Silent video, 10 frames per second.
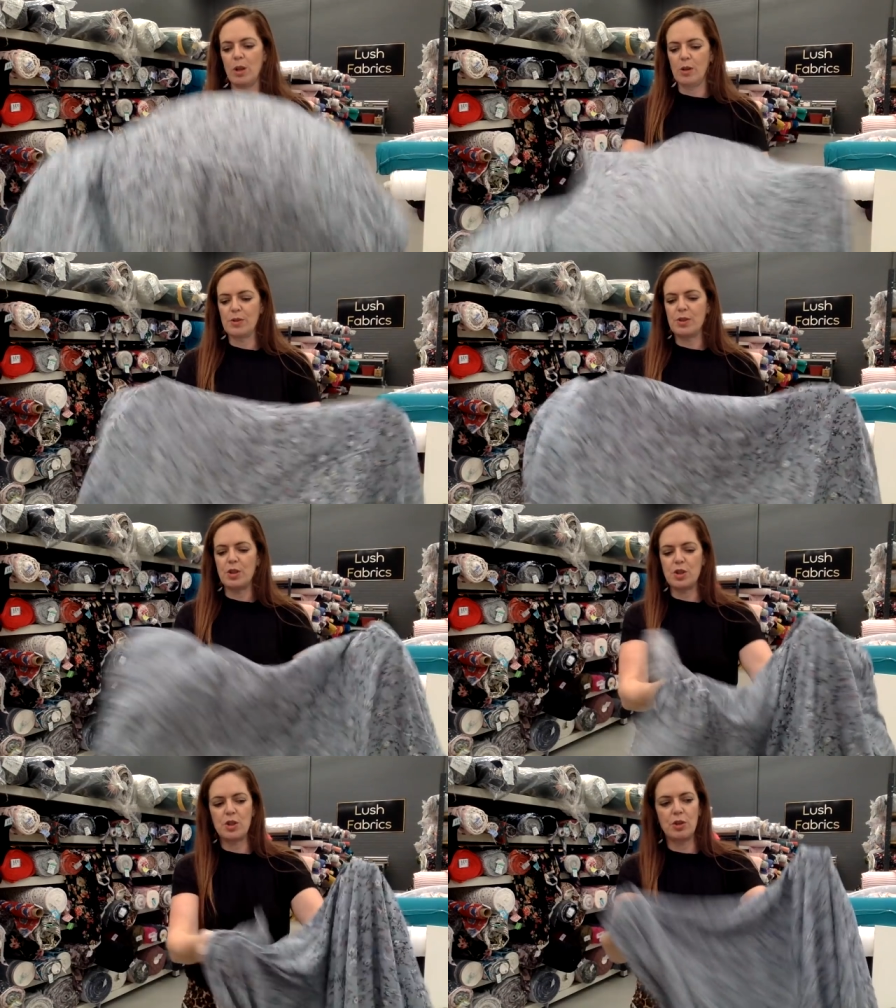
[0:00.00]
close to
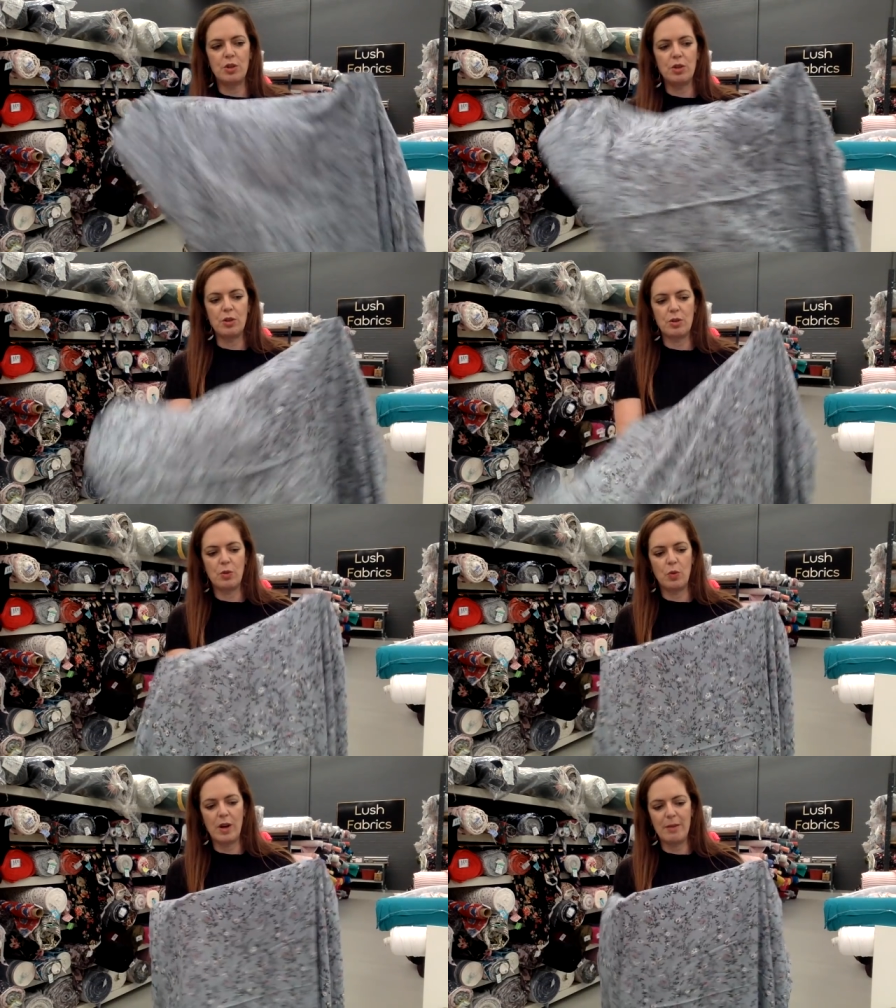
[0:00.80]
show you
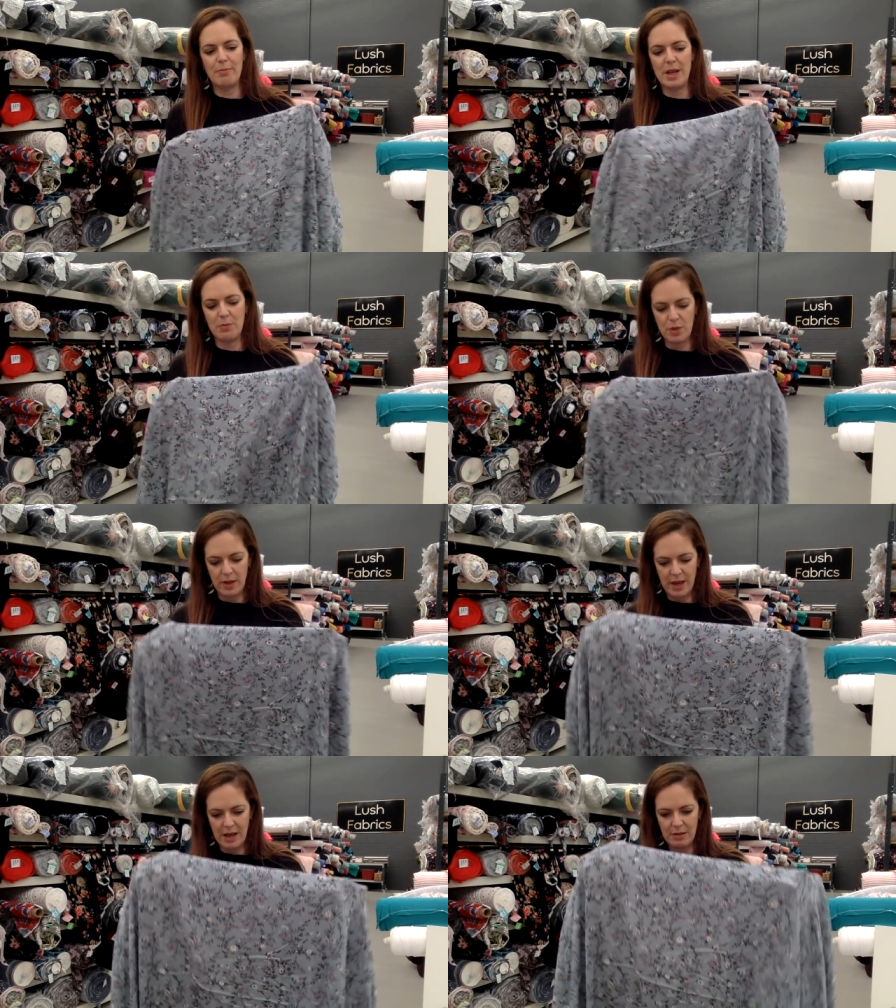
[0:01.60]
what I mean by
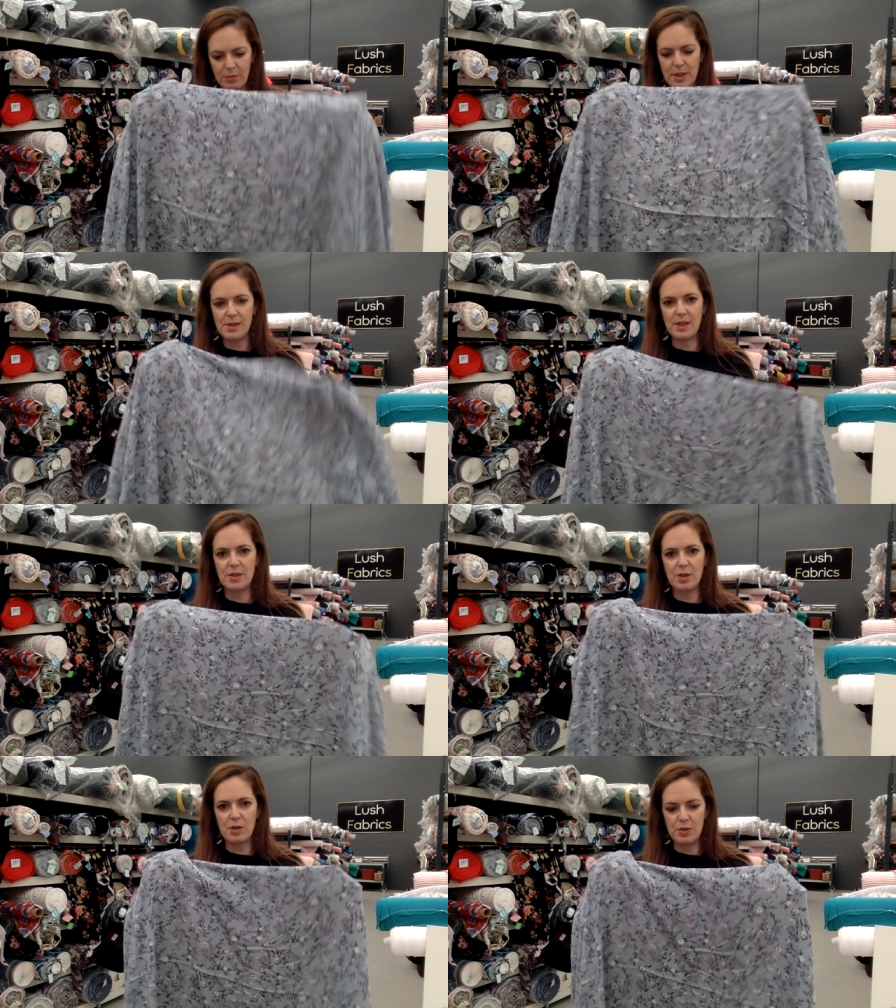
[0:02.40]
that. Please
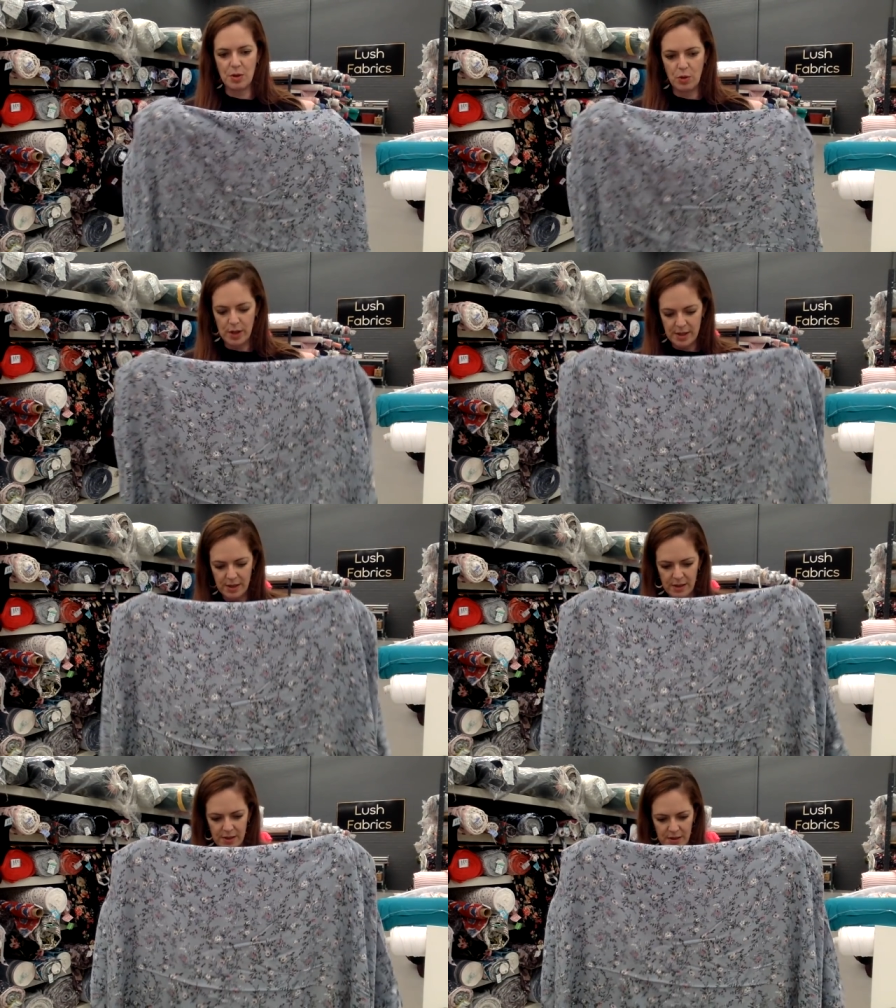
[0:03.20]
excuse the
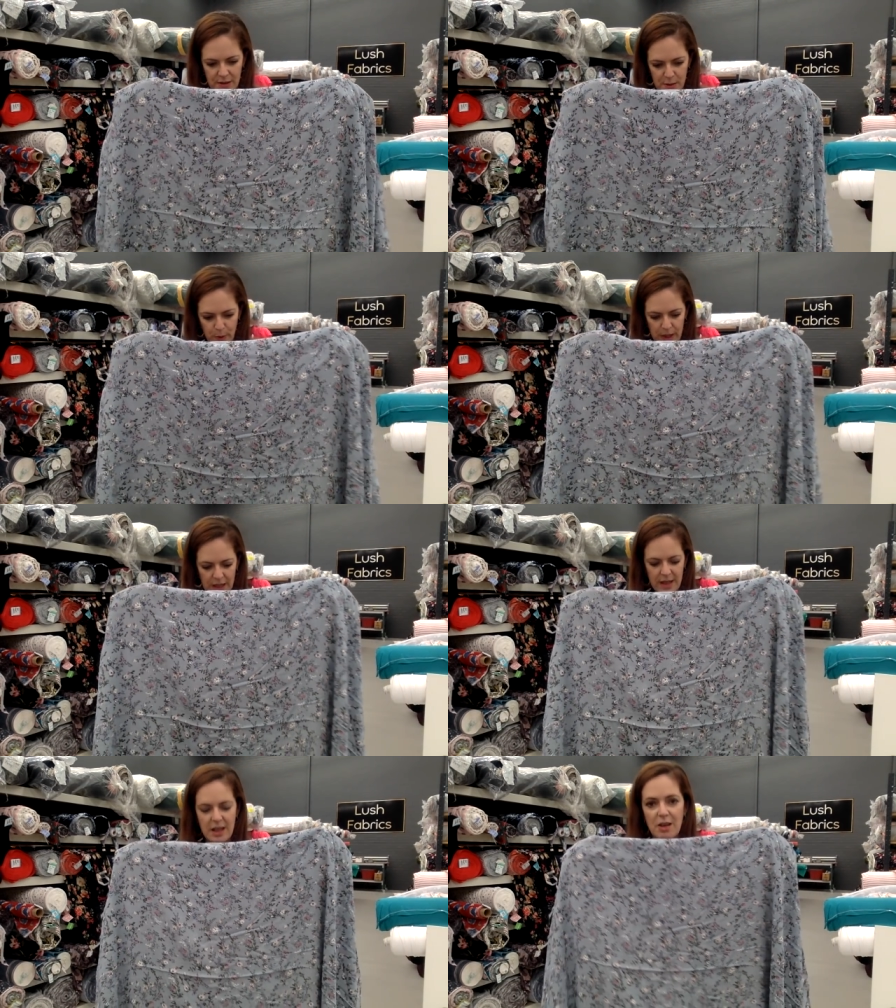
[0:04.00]
creases. This has been
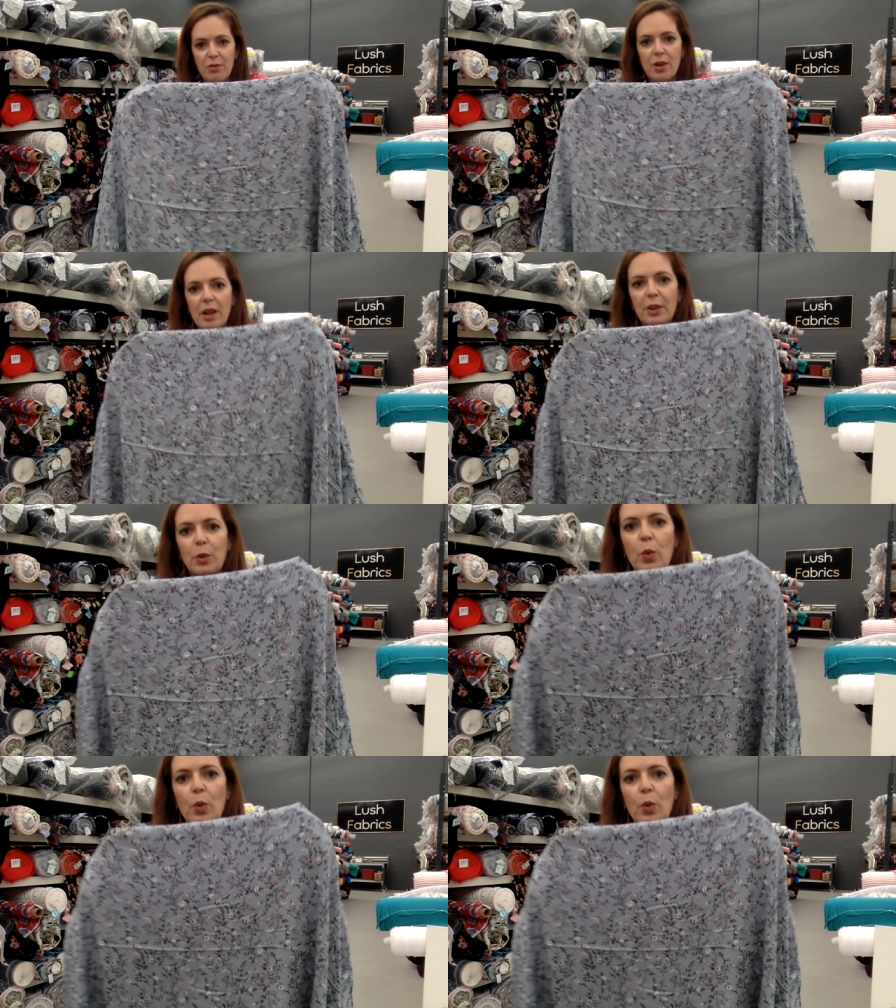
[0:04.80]
in here for a little